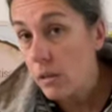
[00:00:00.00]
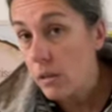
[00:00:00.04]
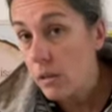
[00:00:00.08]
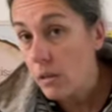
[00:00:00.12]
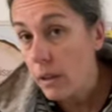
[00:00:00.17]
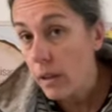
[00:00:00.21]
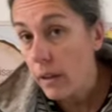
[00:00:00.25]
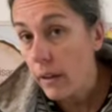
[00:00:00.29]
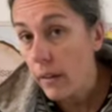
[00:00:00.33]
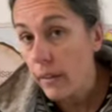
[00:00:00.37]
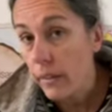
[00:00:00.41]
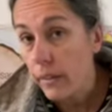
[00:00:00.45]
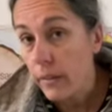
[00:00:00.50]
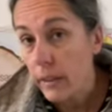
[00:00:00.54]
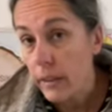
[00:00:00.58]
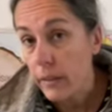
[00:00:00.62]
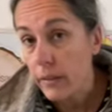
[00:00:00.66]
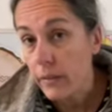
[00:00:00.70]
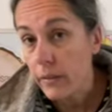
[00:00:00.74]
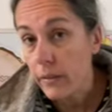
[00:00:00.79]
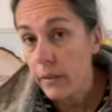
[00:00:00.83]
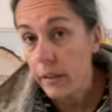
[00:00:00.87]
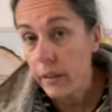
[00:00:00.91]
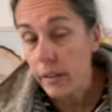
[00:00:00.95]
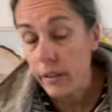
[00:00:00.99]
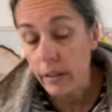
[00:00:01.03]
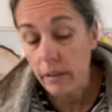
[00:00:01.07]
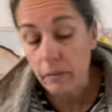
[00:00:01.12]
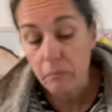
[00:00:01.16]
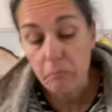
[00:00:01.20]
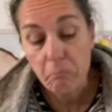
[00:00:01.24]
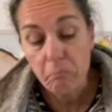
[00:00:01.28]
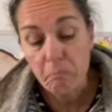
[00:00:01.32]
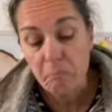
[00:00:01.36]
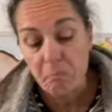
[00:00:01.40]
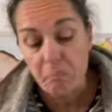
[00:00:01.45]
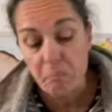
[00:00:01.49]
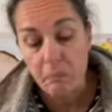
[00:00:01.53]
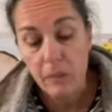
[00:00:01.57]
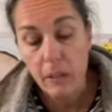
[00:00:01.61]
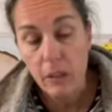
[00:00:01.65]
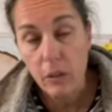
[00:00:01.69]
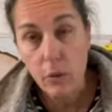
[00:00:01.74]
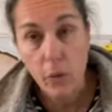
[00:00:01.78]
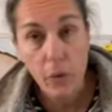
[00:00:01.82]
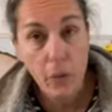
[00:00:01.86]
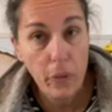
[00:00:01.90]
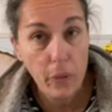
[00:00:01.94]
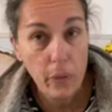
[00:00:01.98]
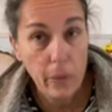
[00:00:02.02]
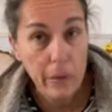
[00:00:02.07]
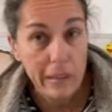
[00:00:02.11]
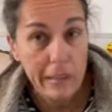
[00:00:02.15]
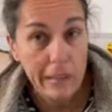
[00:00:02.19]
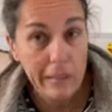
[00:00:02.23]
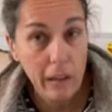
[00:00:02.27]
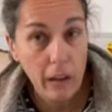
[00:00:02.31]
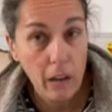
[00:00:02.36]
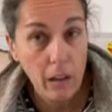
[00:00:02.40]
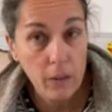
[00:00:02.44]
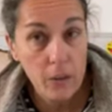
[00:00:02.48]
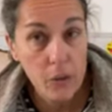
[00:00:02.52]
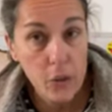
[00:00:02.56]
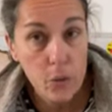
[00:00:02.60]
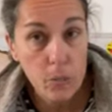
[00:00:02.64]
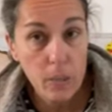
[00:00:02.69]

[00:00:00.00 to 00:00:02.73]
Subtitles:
I think they in the $30